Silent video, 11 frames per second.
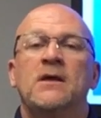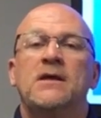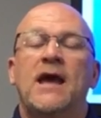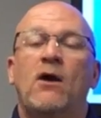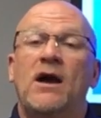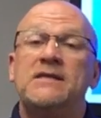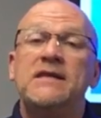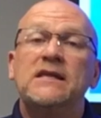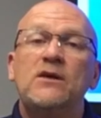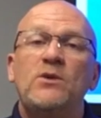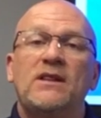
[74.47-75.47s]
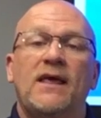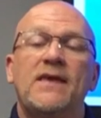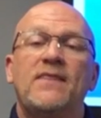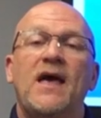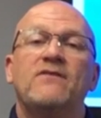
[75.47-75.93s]
Now, ideally, we
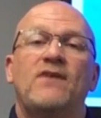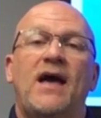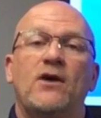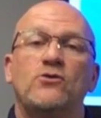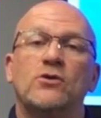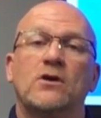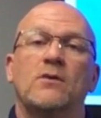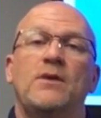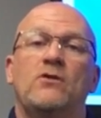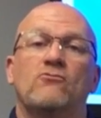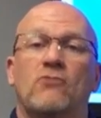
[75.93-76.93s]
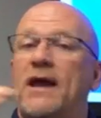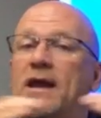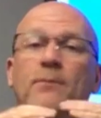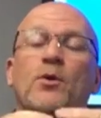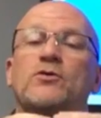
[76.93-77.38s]
like that value to come in right
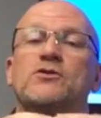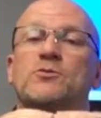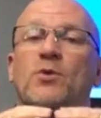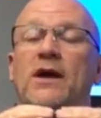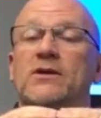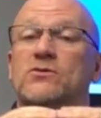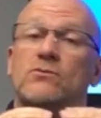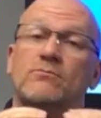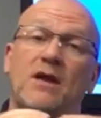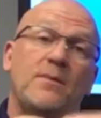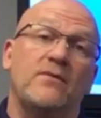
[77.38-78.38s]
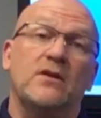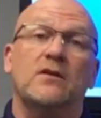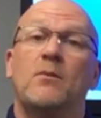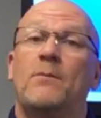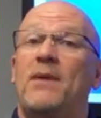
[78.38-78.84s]
at purchase price, or maybe even a
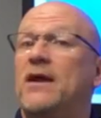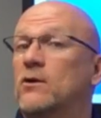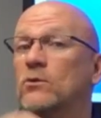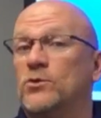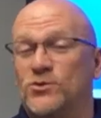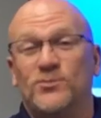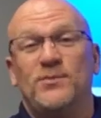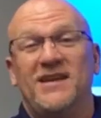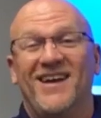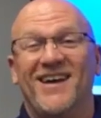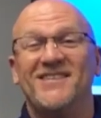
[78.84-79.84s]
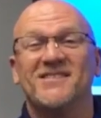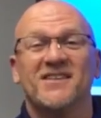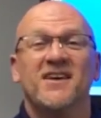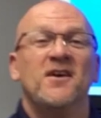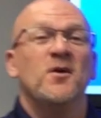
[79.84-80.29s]
little bit better, which would be
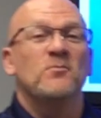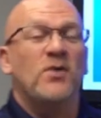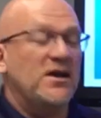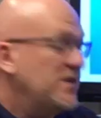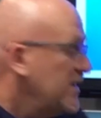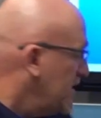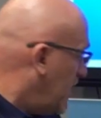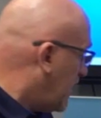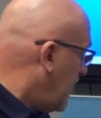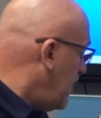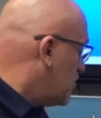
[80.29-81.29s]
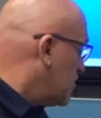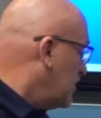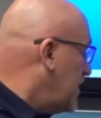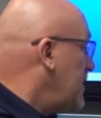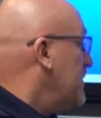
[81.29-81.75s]
nice. But
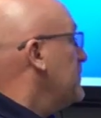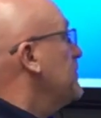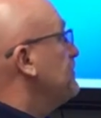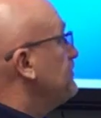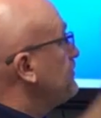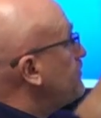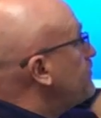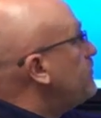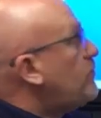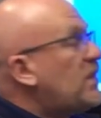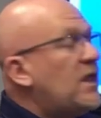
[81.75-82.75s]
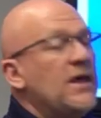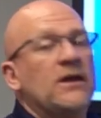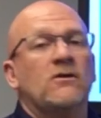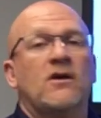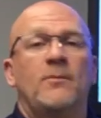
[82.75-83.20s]
occasionally,
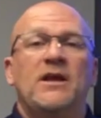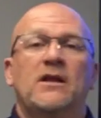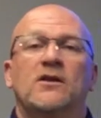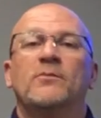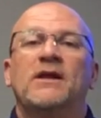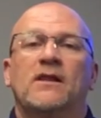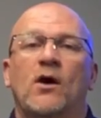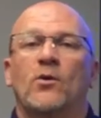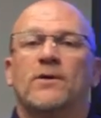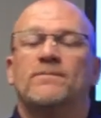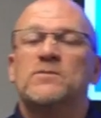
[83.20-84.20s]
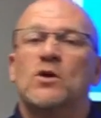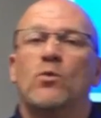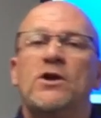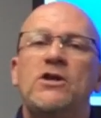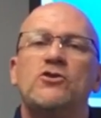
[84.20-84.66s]
it'll come in a little bit lower. So
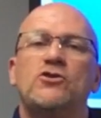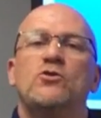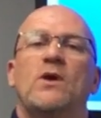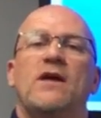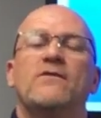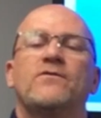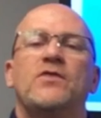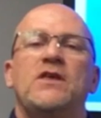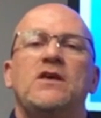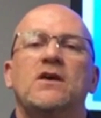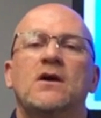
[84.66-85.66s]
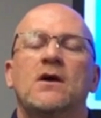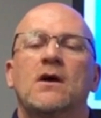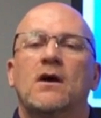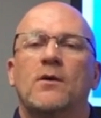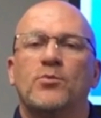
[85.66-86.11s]
what do you do if the
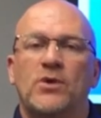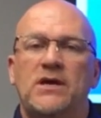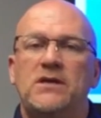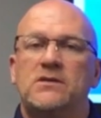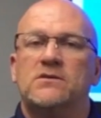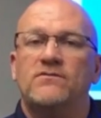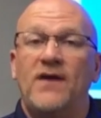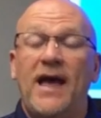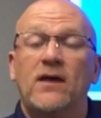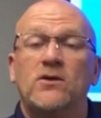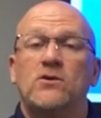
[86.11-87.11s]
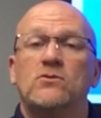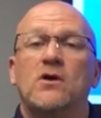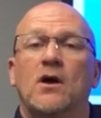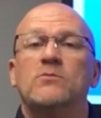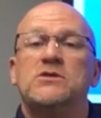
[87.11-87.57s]
appraised value
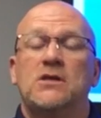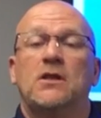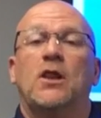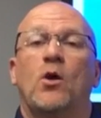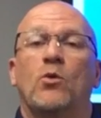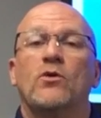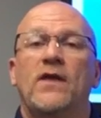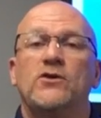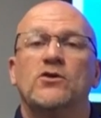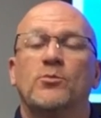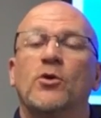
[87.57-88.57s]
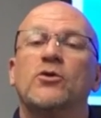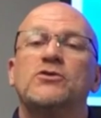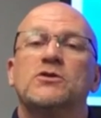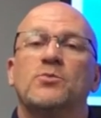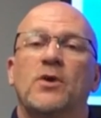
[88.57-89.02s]
comes in lower than your
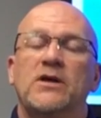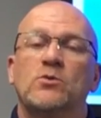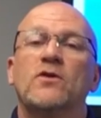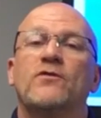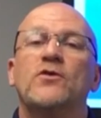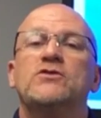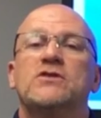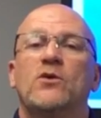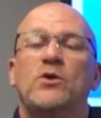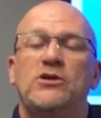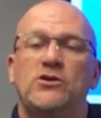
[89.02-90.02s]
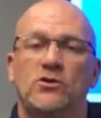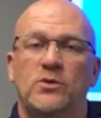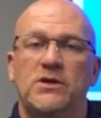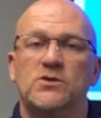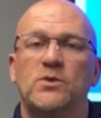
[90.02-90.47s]
purchase price? Well, the first thing we
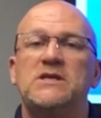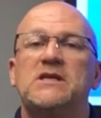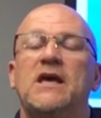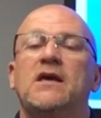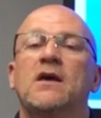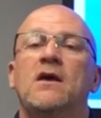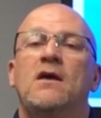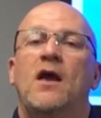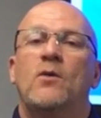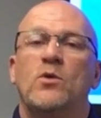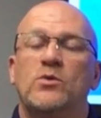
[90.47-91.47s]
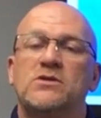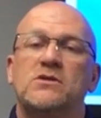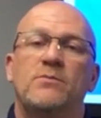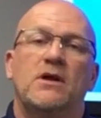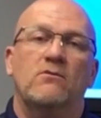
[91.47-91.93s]
do is we take and we would
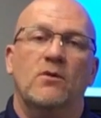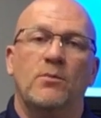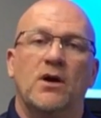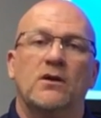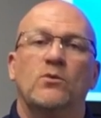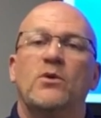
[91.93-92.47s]
submit a rebuttal.